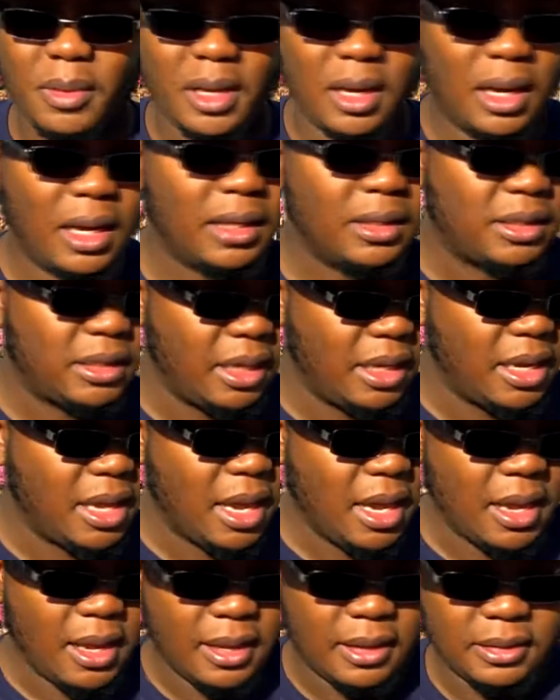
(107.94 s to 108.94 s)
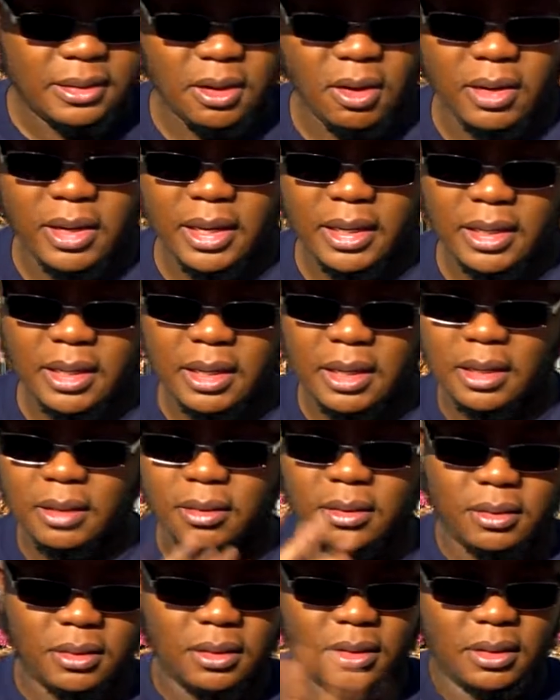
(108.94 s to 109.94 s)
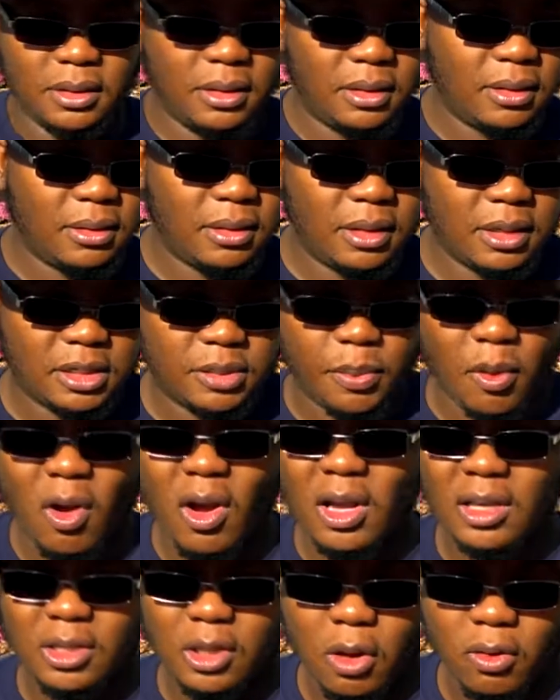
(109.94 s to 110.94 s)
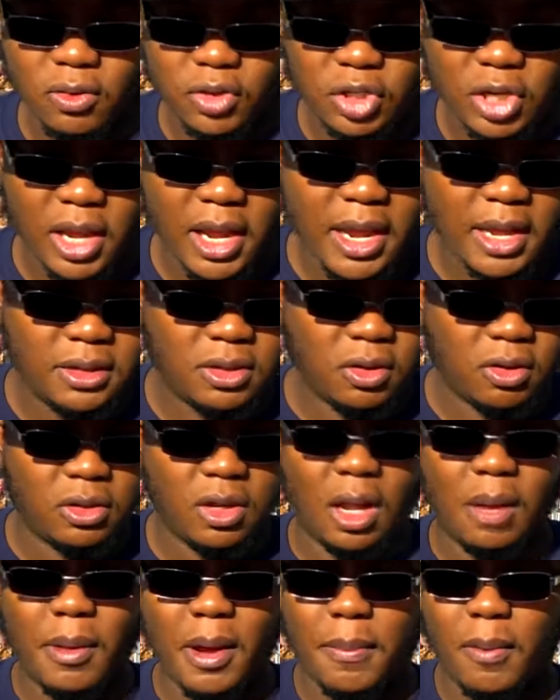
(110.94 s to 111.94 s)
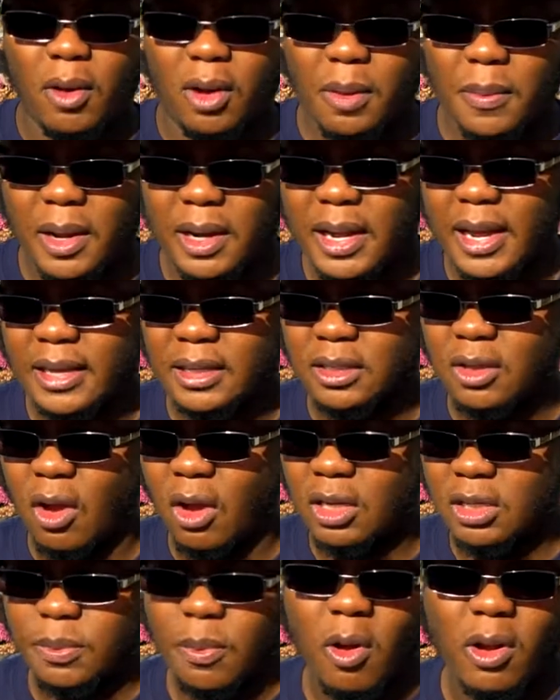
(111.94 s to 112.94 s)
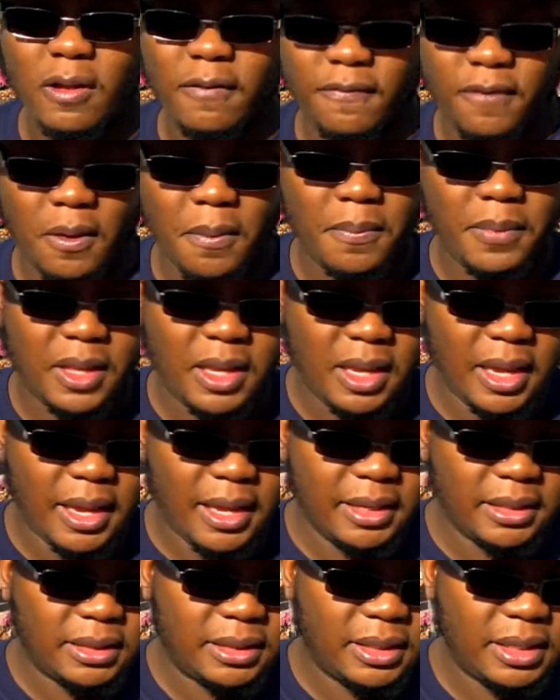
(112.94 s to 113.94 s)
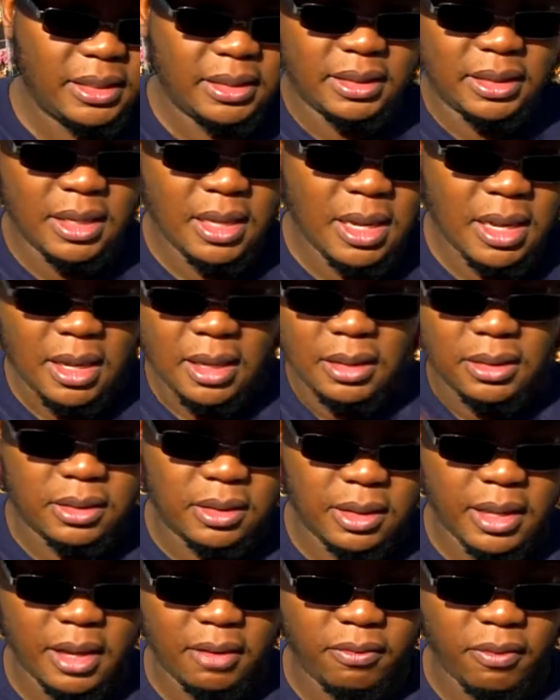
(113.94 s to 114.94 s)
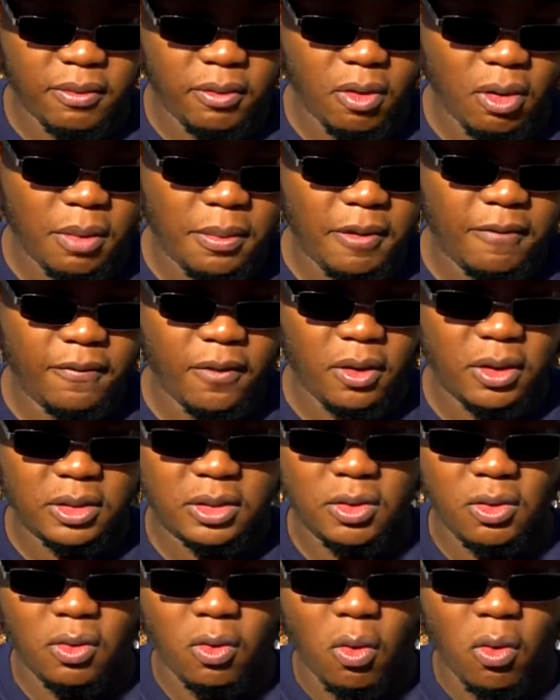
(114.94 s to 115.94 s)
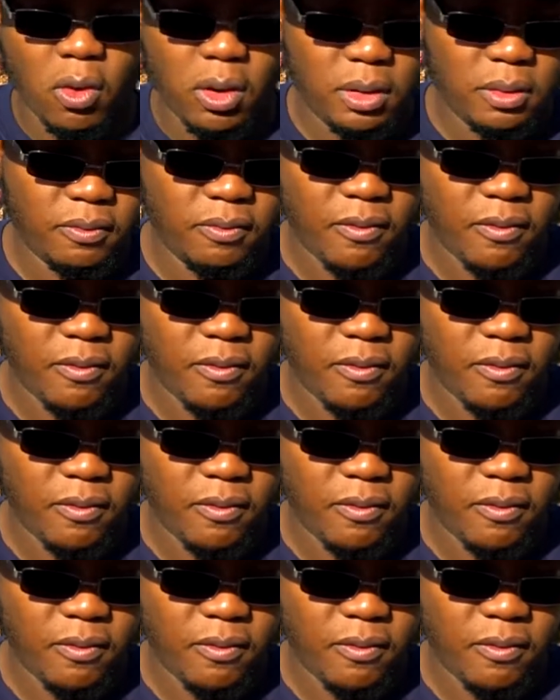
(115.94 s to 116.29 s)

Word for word: be hunting. So yeah, the the spawns don't change, so it's all about Pokemon that's are spawning from the incense. So that's what we're going to be focusing on